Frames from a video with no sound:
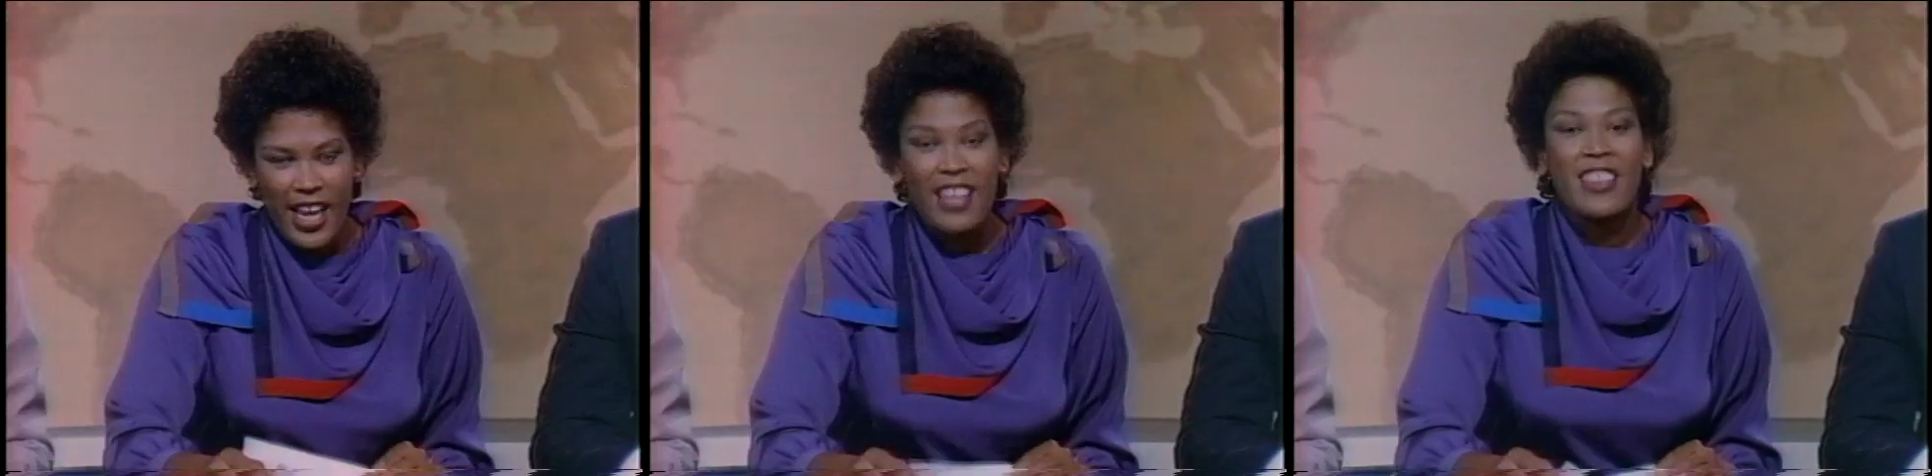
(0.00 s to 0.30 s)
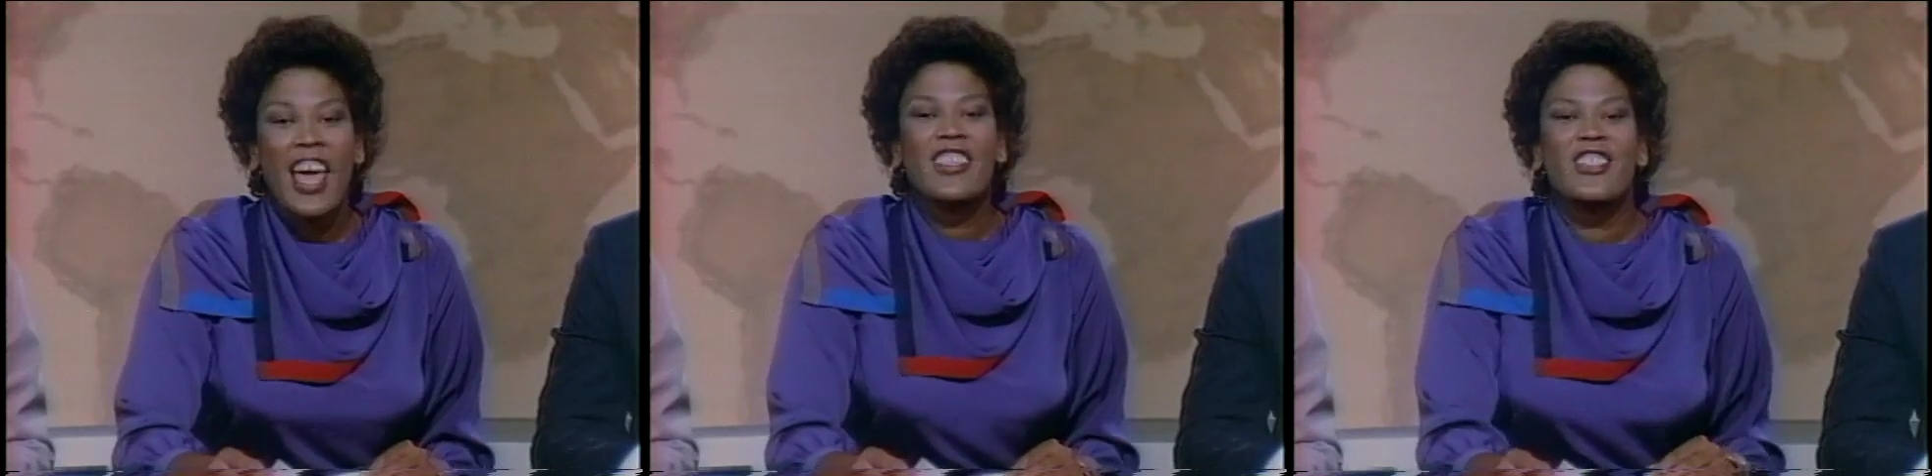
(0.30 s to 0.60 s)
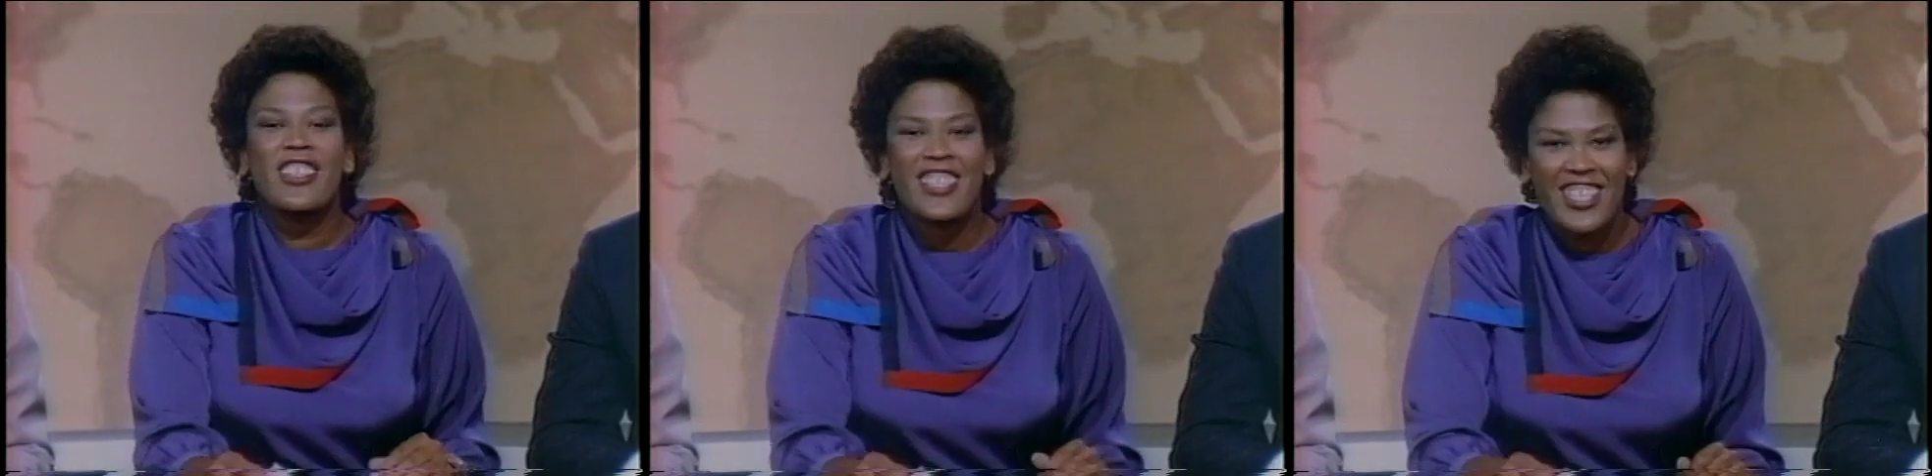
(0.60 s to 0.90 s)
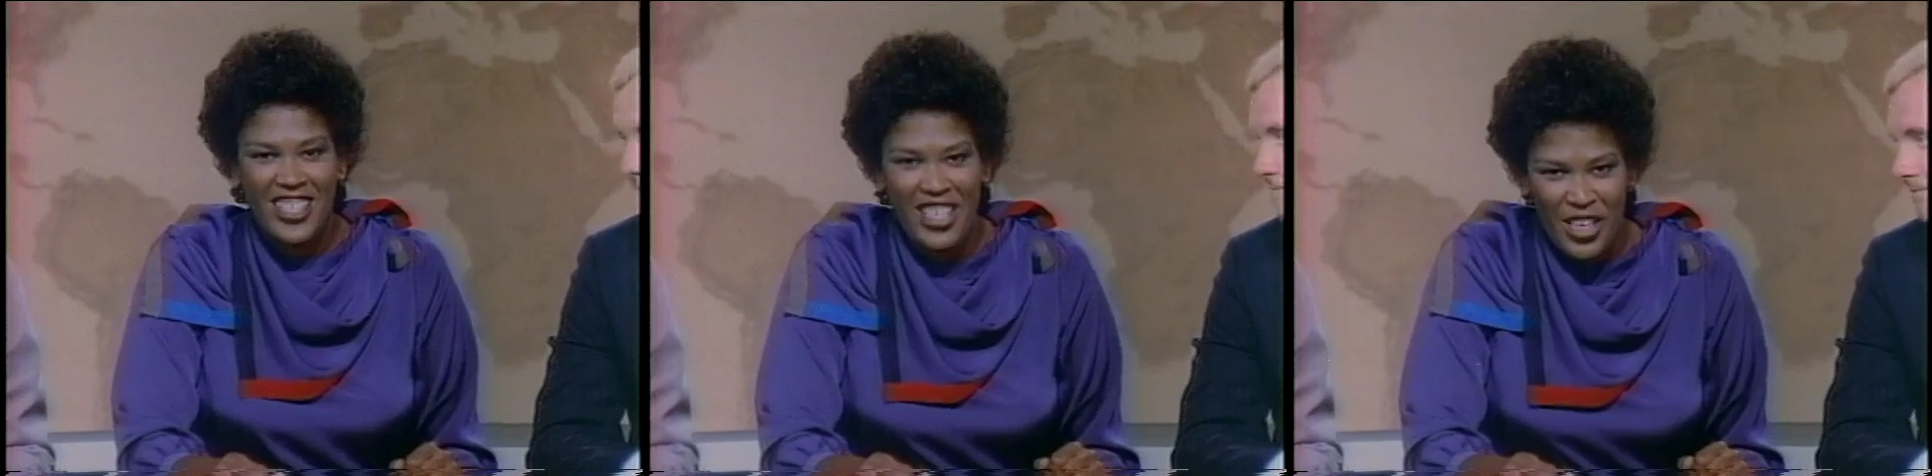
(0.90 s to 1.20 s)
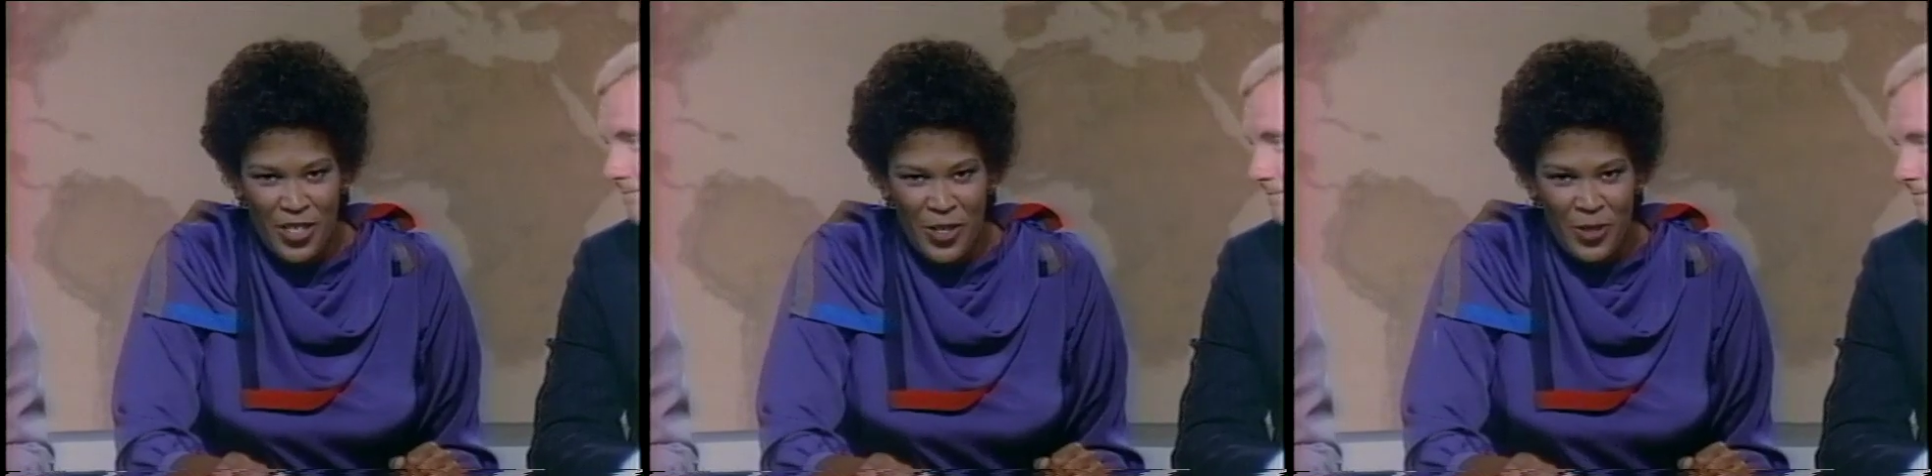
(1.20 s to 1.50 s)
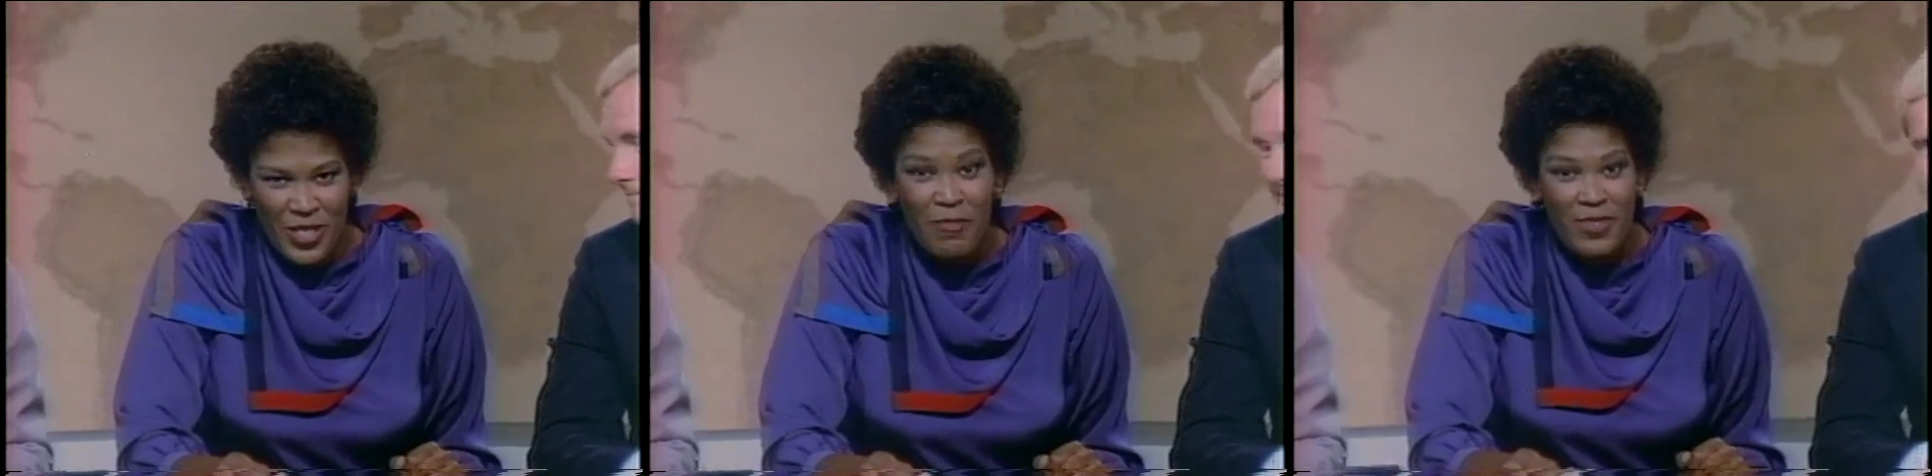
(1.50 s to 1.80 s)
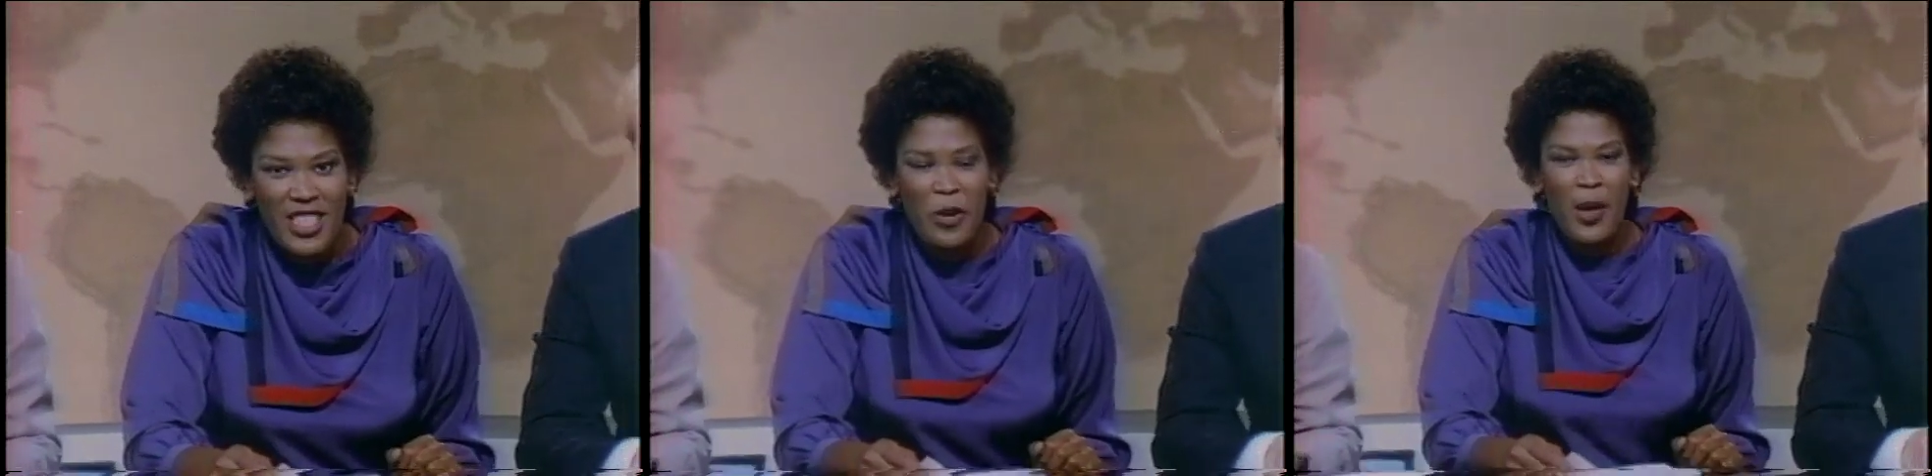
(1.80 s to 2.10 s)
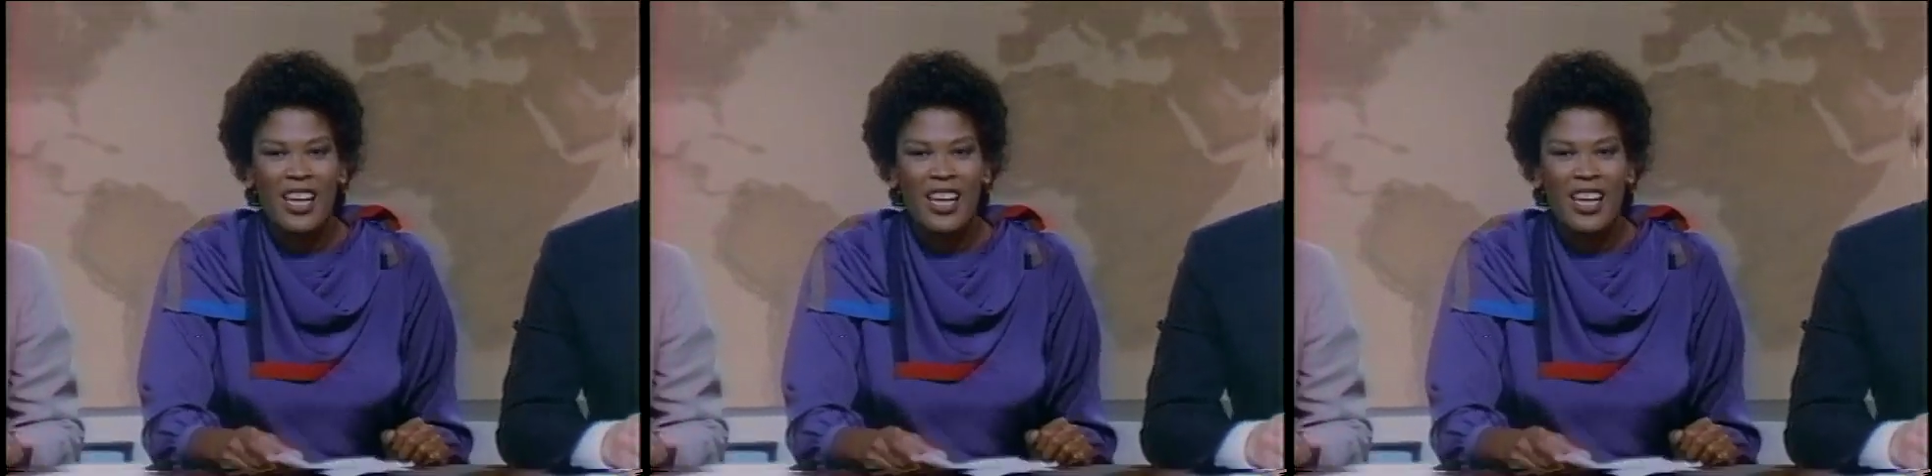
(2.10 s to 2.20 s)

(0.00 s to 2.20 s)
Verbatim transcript: And that's the six o'clock news. See you at